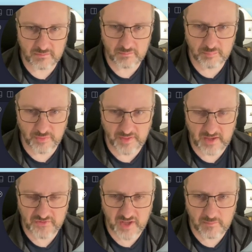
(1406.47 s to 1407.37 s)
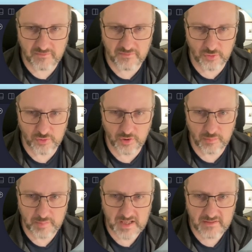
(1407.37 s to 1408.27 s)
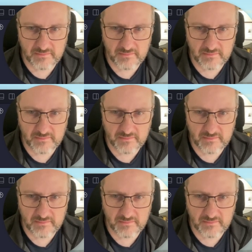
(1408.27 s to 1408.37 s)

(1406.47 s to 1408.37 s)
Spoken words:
put that same for loop in.